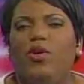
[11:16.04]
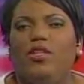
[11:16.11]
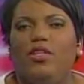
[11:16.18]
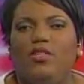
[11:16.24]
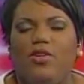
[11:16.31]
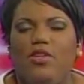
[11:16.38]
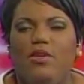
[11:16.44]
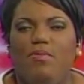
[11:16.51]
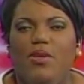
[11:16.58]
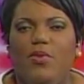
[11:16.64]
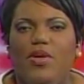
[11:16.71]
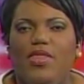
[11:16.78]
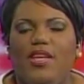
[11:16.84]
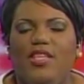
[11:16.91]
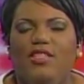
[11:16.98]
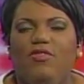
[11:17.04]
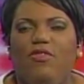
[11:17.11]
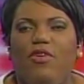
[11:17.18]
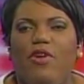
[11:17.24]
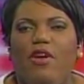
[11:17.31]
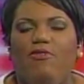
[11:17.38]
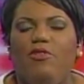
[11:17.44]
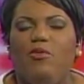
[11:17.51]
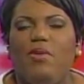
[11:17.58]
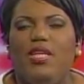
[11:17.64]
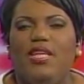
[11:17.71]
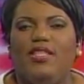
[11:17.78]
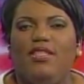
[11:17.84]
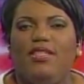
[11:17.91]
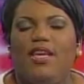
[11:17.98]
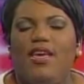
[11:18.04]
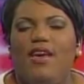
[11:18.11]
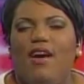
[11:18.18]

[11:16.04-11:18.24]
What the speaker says: is going to be with us for a few minutes